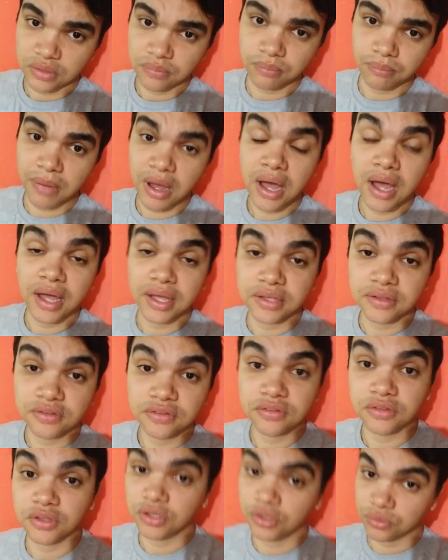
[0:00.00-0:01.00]
Bye.
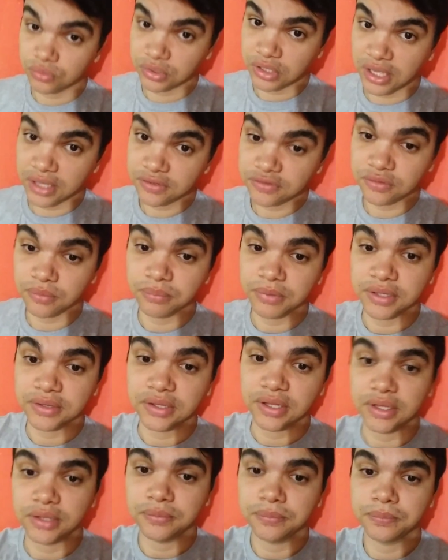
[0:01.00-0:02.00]
See you next
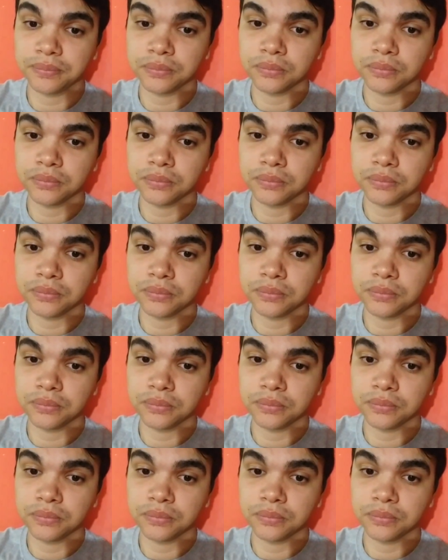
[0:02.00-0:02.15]
Monday.